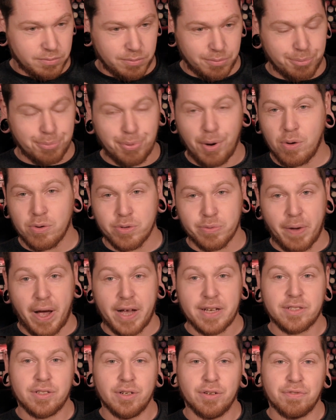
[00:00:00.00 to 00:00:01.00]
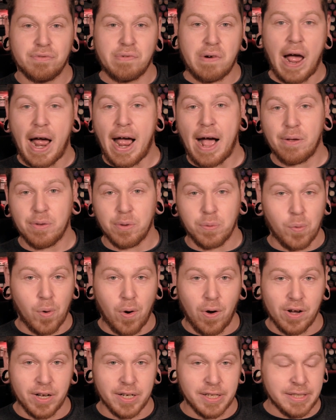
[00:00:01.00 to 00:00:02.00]
blows my stuff right out of the
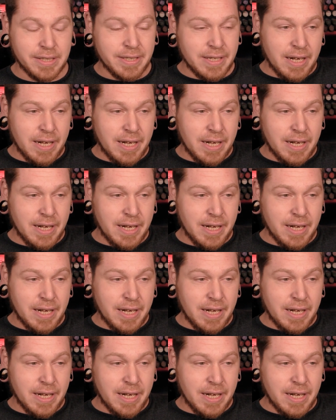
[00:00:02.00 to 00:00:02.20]
water,